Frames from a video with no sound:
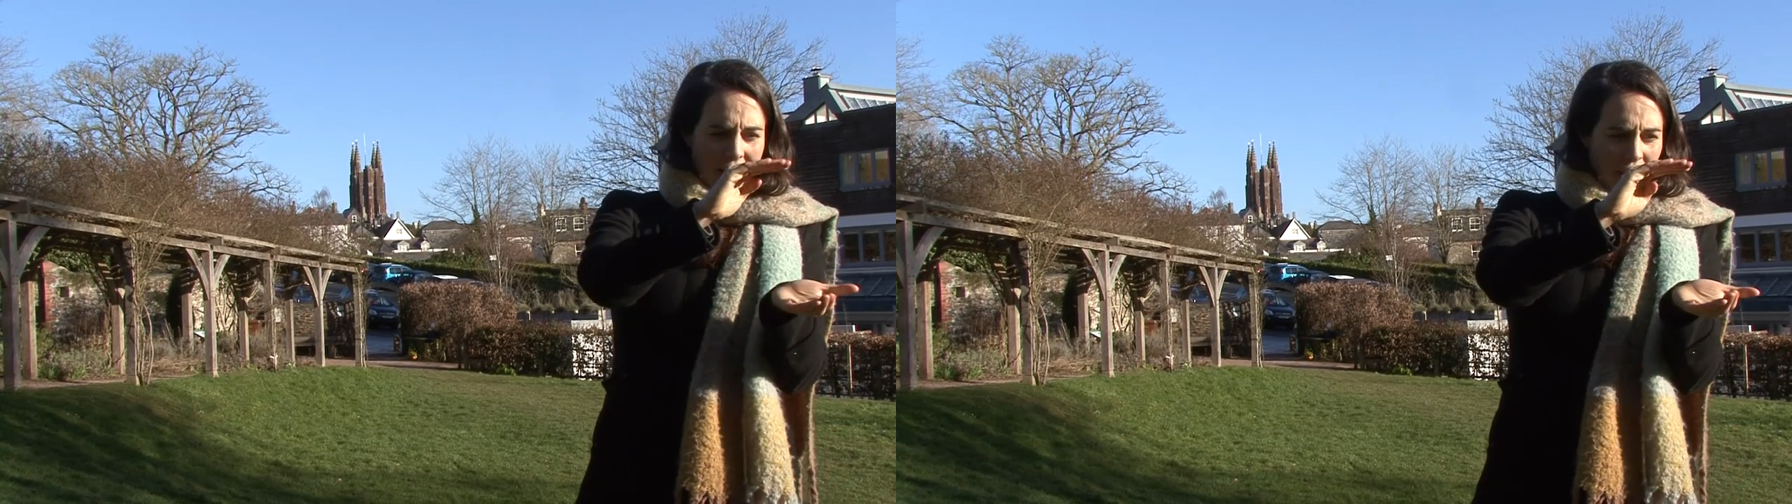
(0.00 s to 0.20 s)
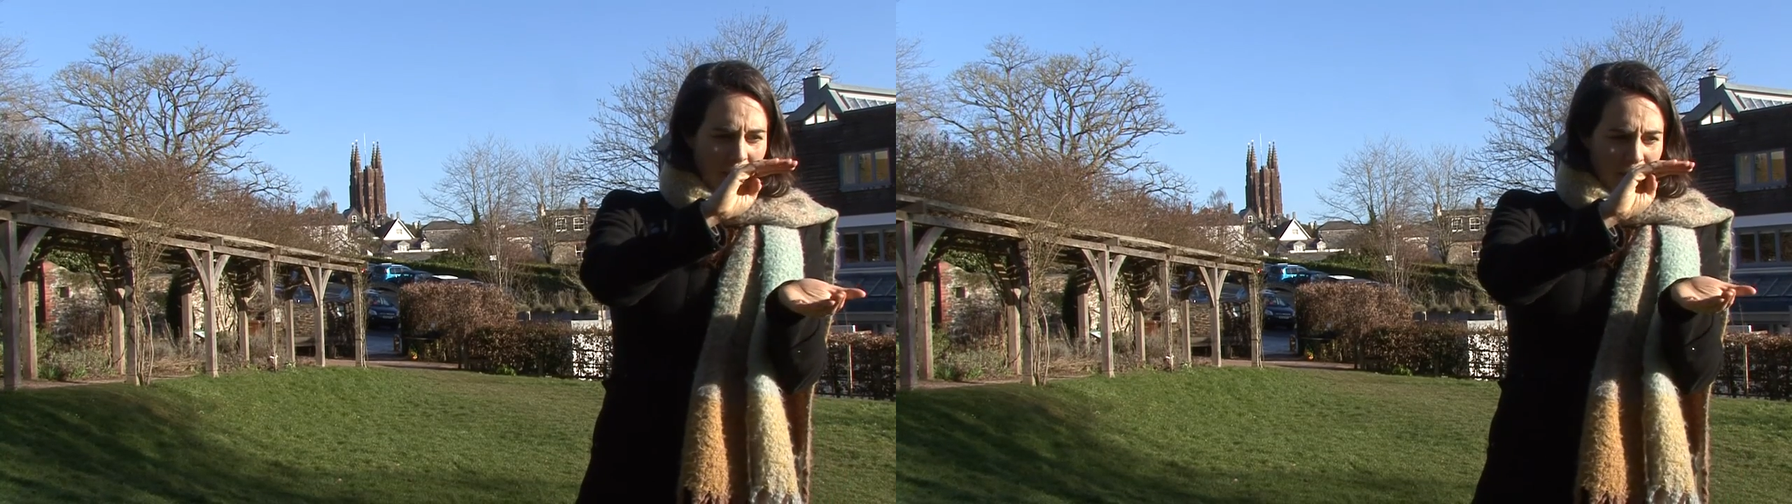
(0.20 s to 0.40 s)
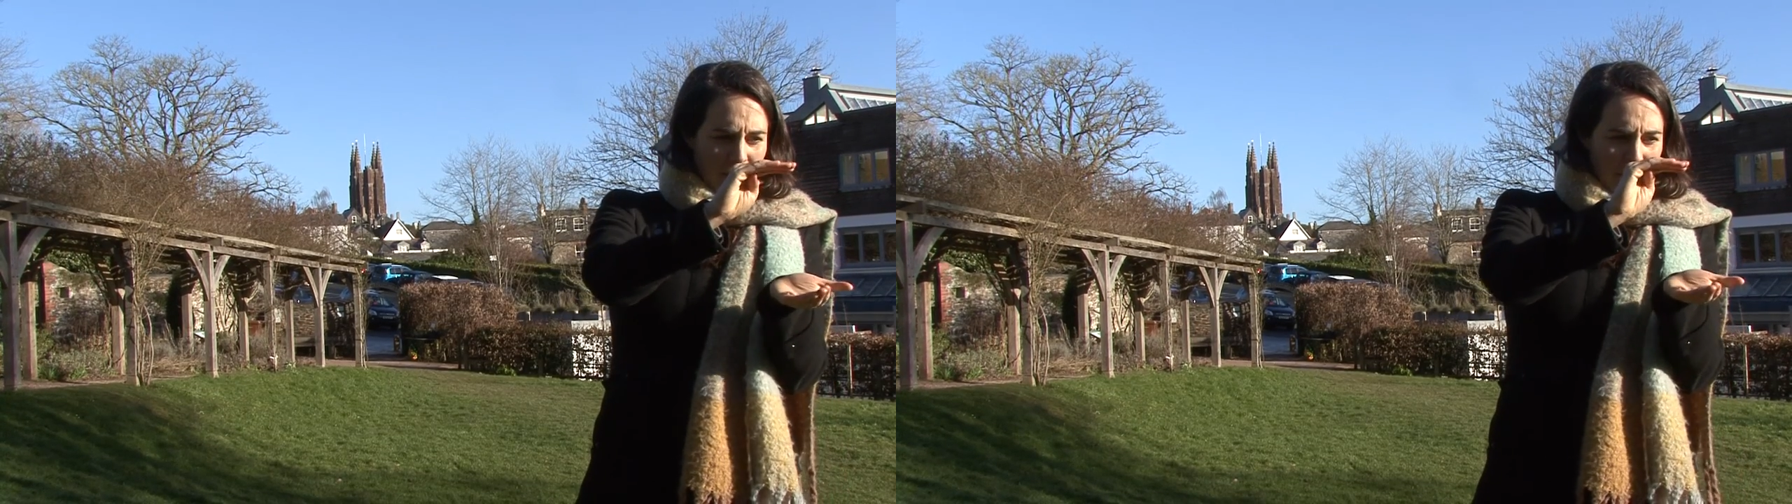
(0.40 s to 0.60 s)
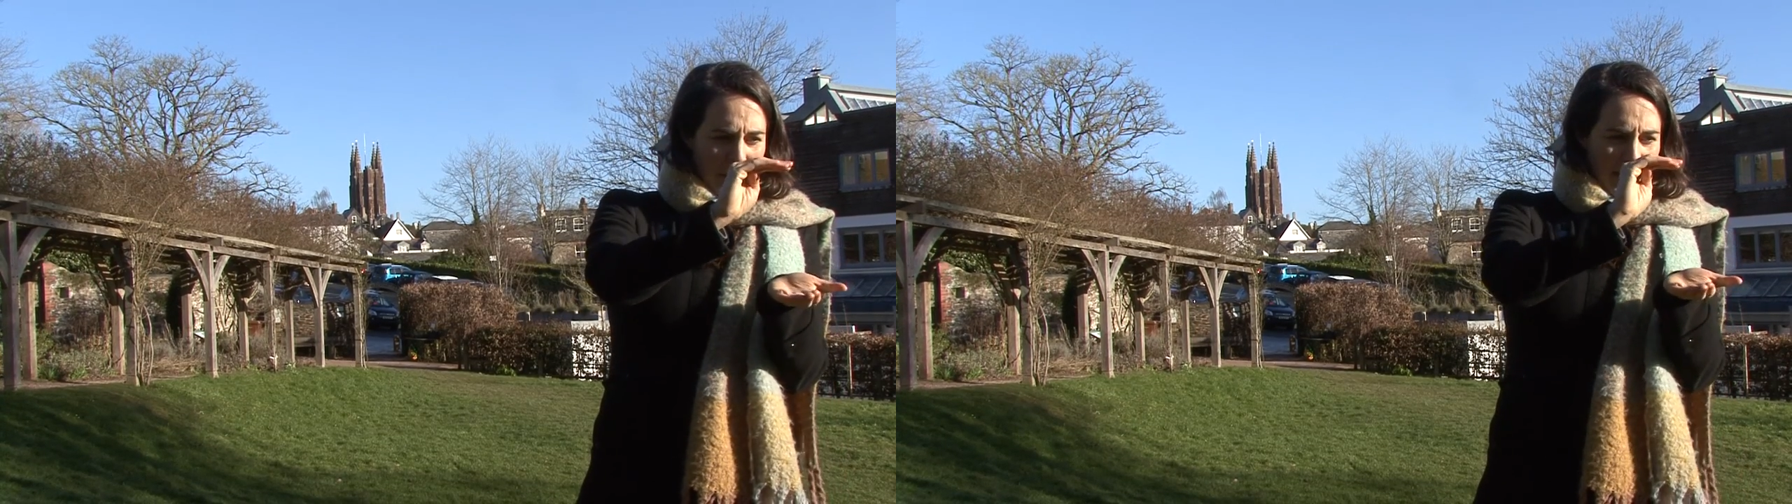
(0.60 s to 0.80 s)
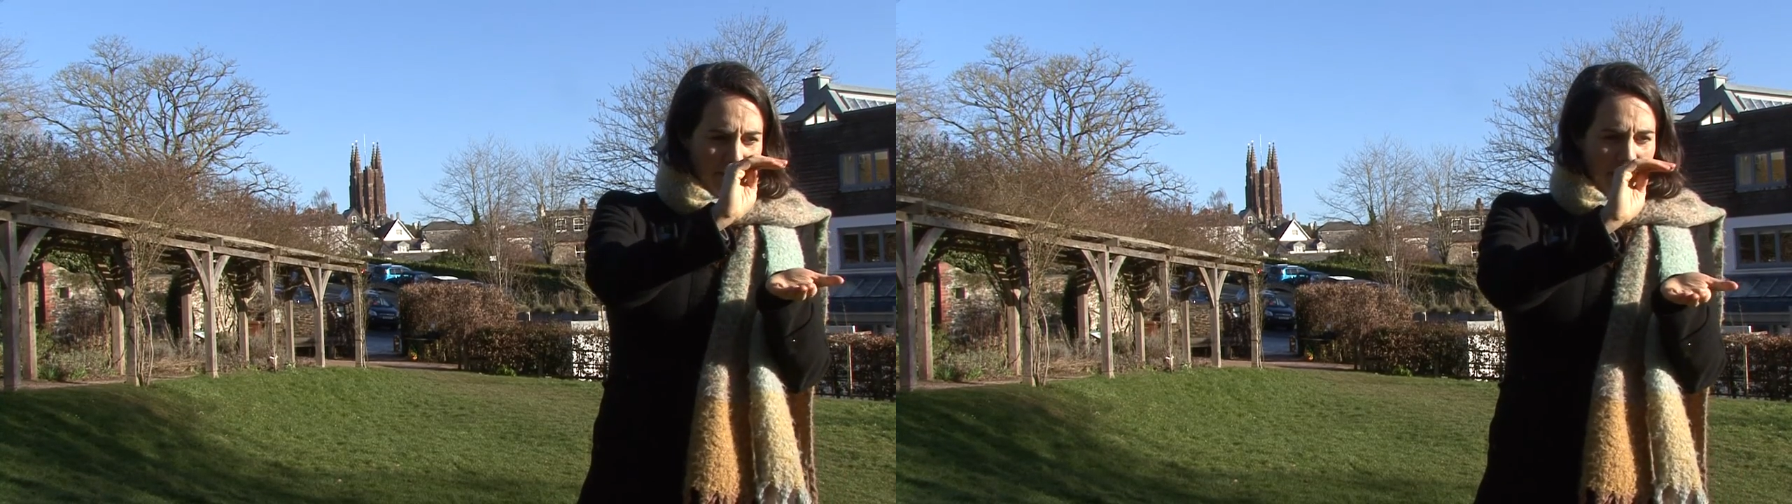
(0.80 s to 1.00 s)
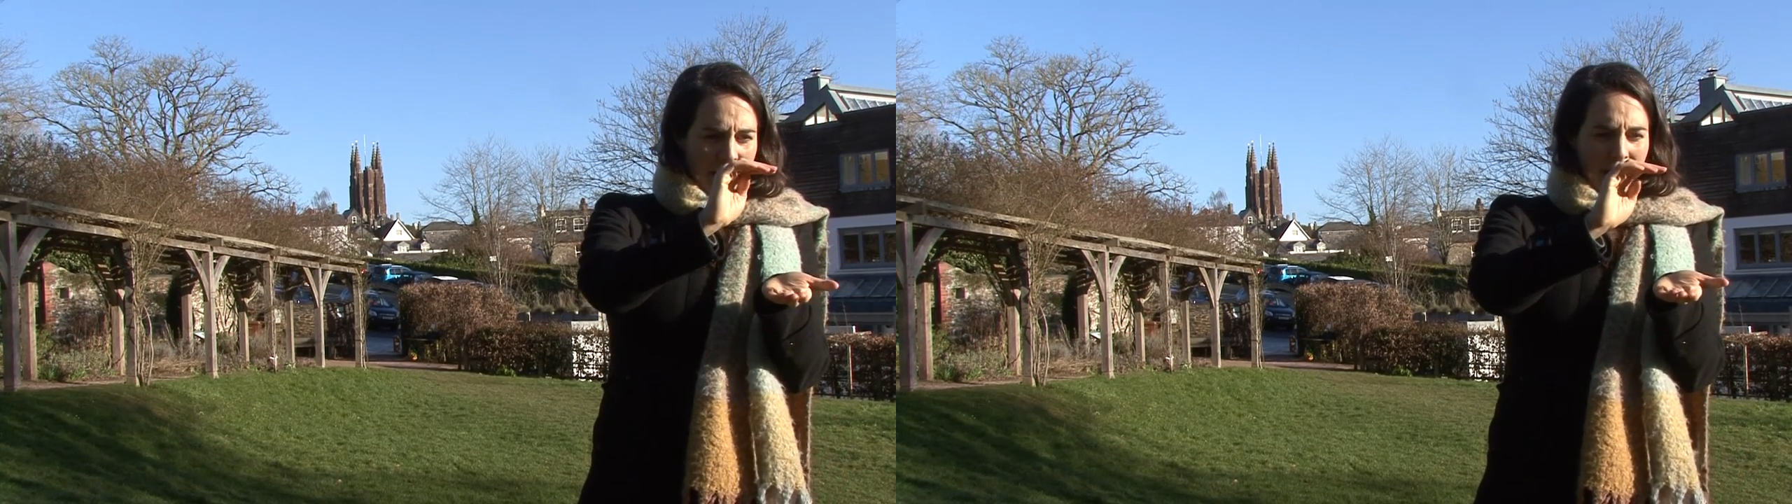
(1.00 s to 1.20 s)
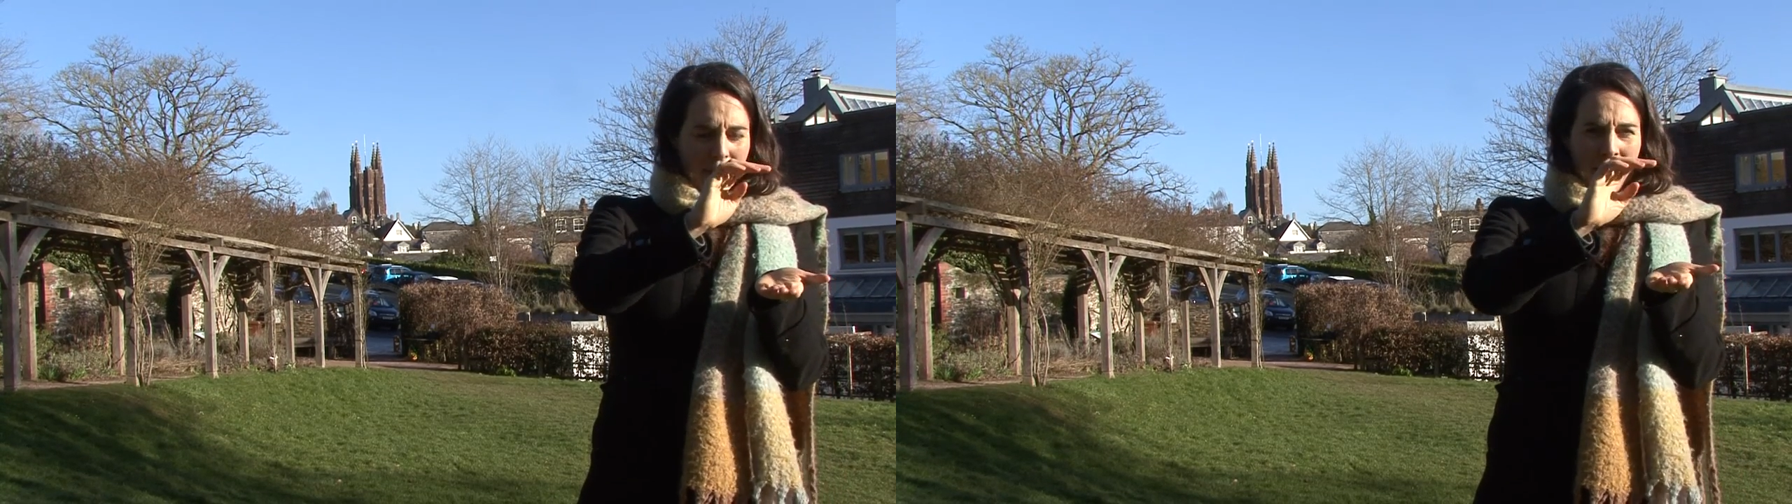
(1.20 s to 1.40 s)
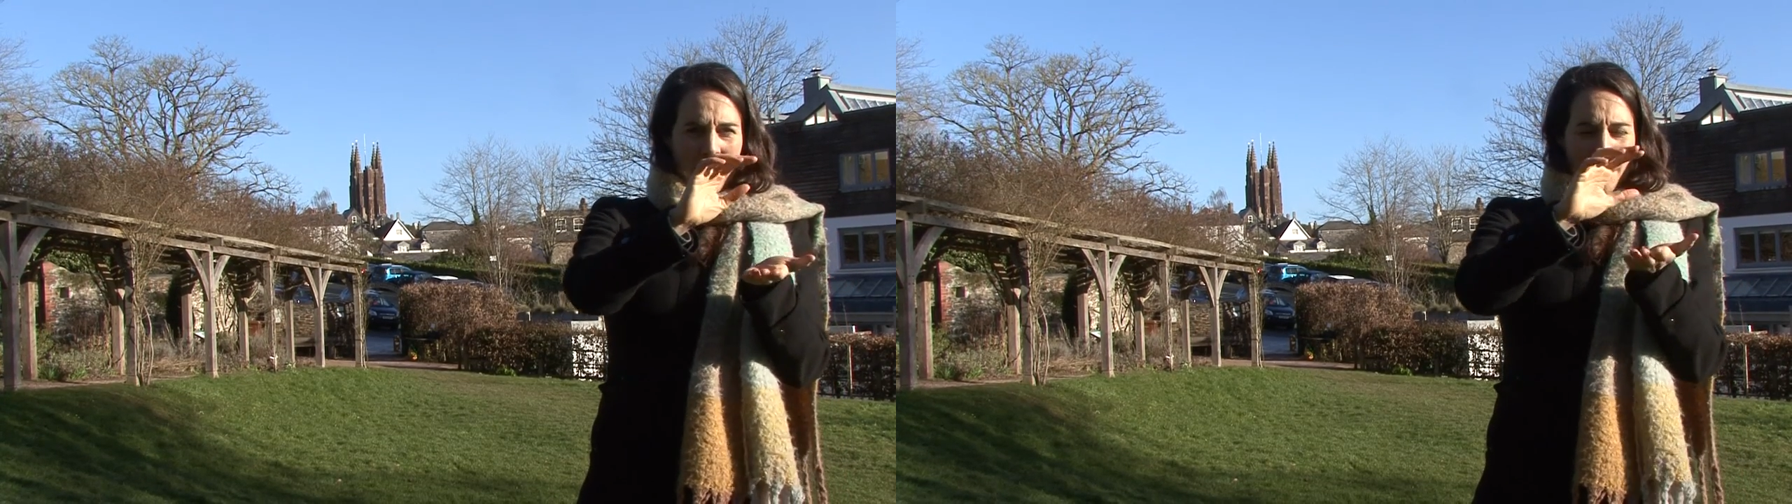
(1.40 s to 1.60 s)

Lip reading: it goes from being really